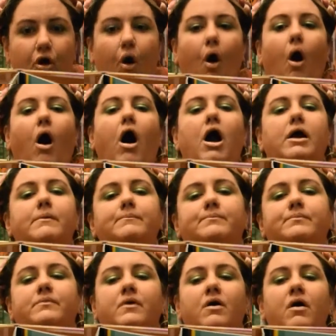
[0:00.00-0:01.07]
Or
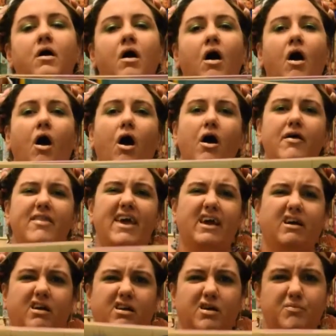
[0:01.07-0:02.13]
are they
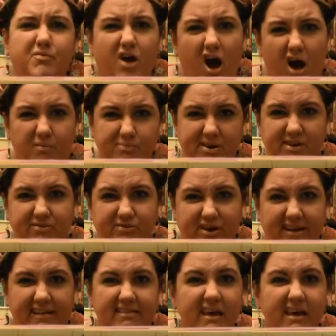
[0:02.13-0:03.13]
going to not be friends